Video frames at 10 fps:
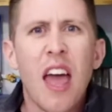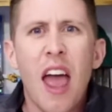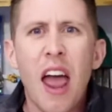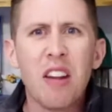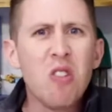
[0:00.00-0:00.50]

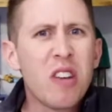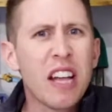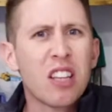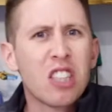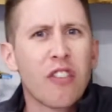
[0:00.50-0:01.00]
and you get
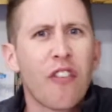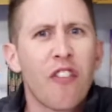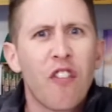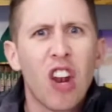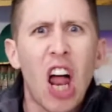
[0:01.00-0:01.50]
to just
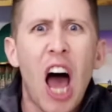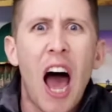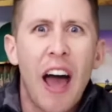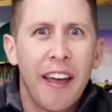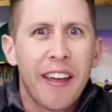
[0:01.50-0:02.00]

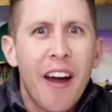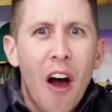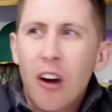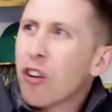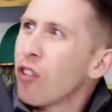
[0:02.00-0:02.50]
fly
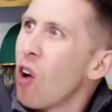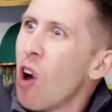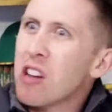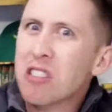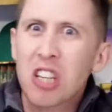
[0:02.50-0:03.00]

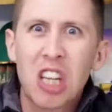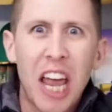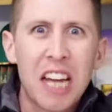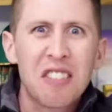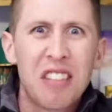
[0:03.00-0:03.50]
across the
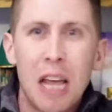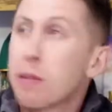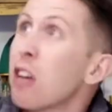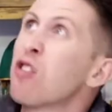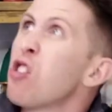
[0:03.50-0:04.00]
landscapes
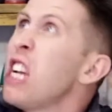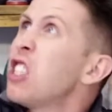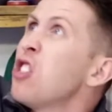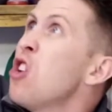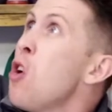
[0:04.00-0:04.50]
and
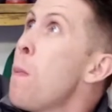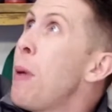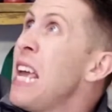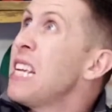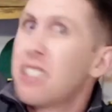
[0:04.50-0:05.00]
reach new
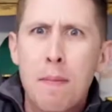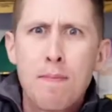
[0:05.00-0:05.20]
peaks and